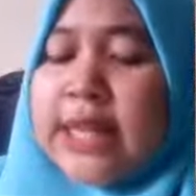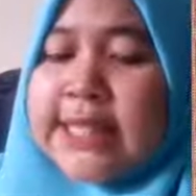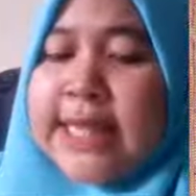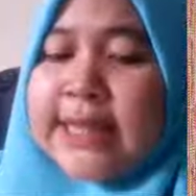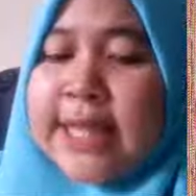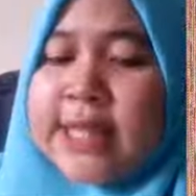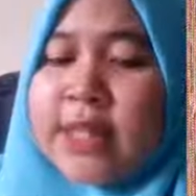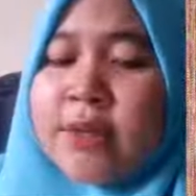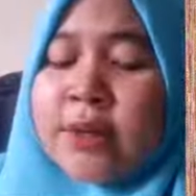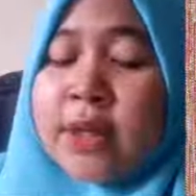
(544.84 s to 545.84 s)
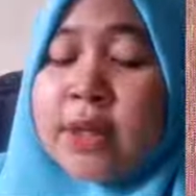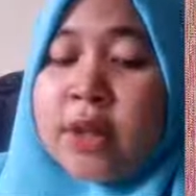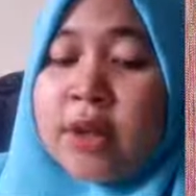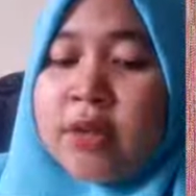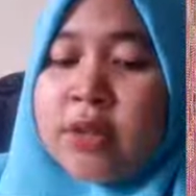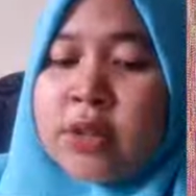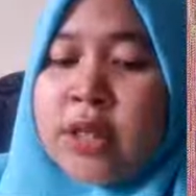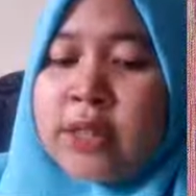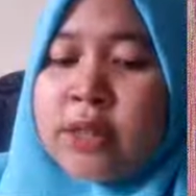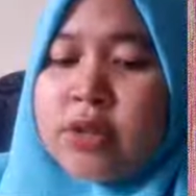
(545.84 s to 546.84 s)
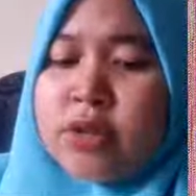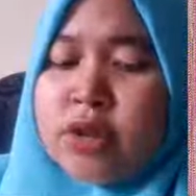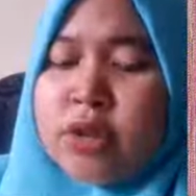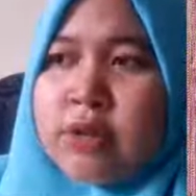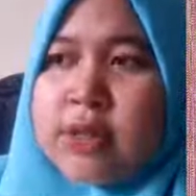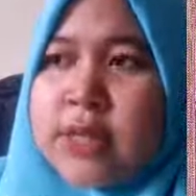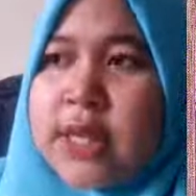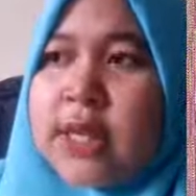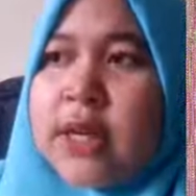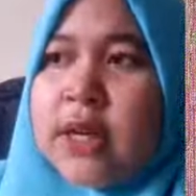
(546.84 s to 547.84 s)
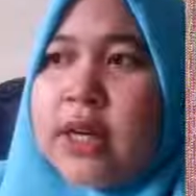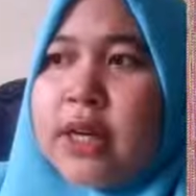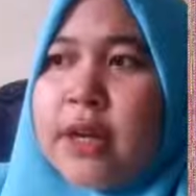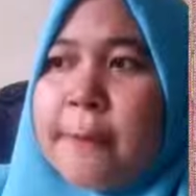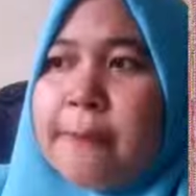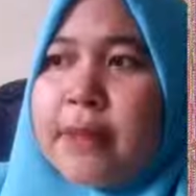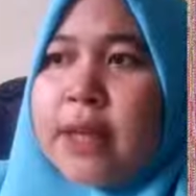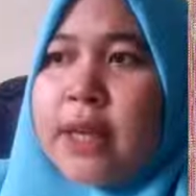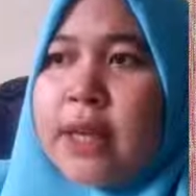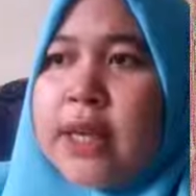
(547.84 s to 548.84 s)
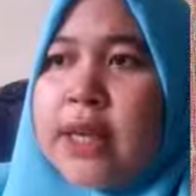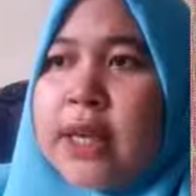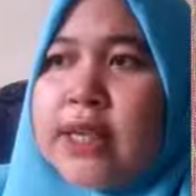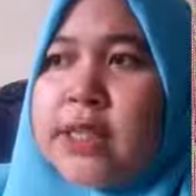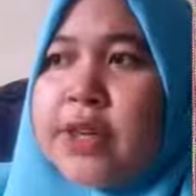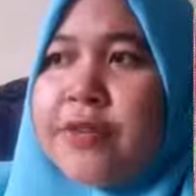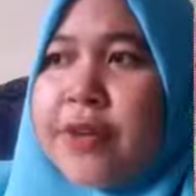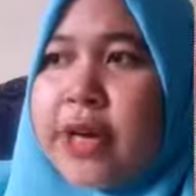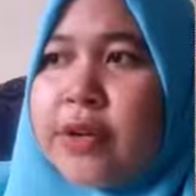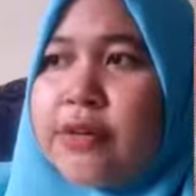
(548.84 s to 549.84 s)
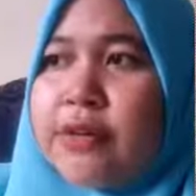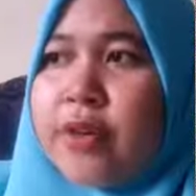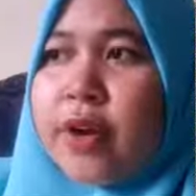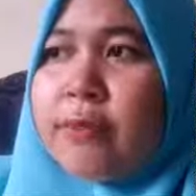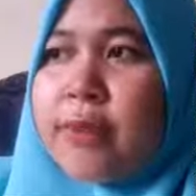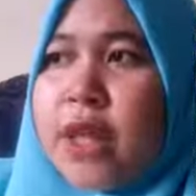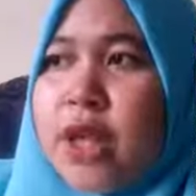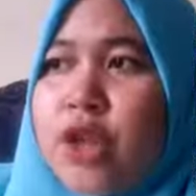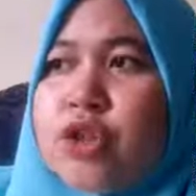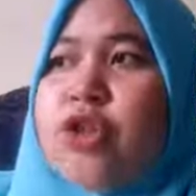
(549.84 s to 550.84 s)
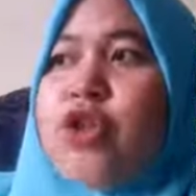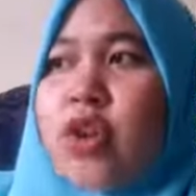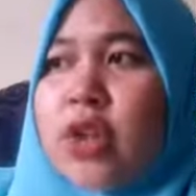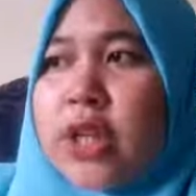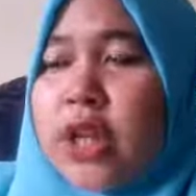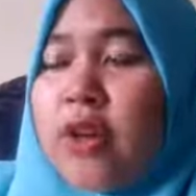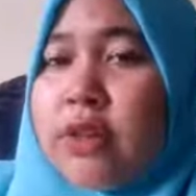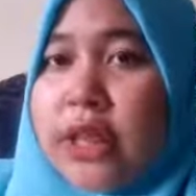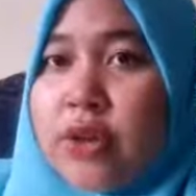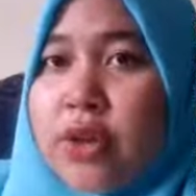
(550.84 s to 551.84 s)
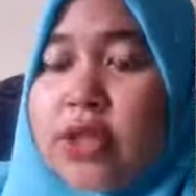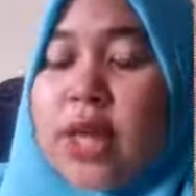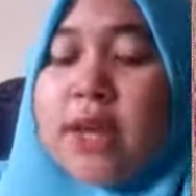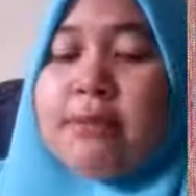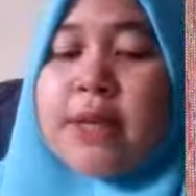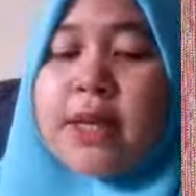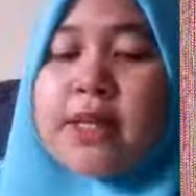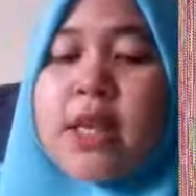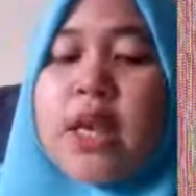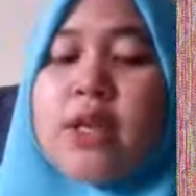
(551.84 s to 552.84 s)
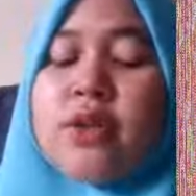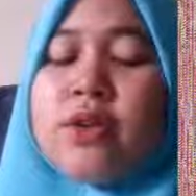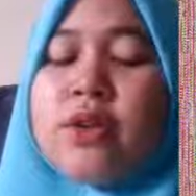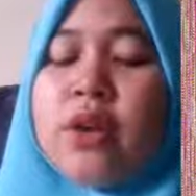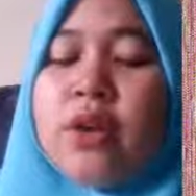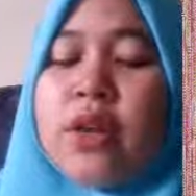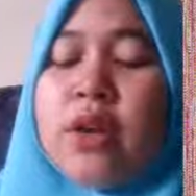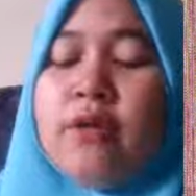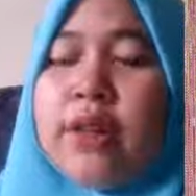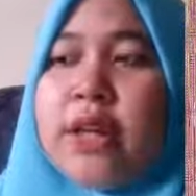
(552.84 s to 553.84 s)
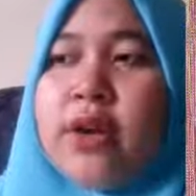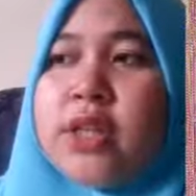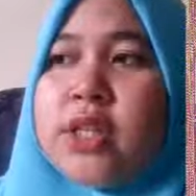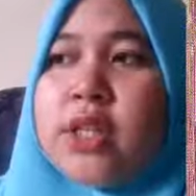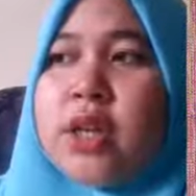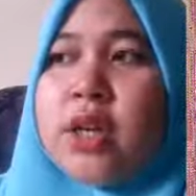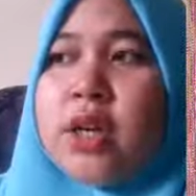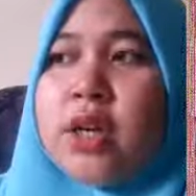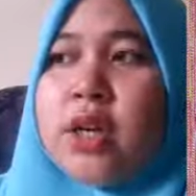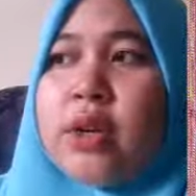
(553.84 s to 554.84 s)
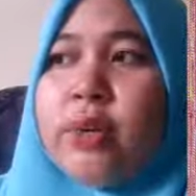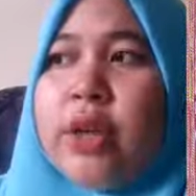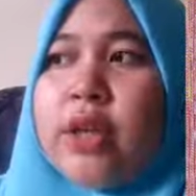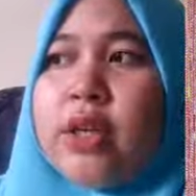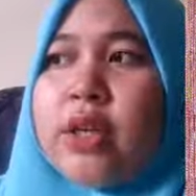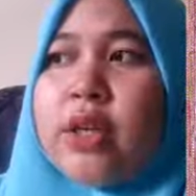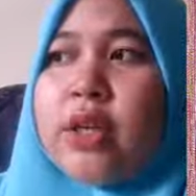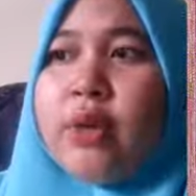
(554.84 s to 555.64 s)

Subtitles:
that sentence, we can conclude that sociolinguistic it's different from sociology of language, because sociology of language, the way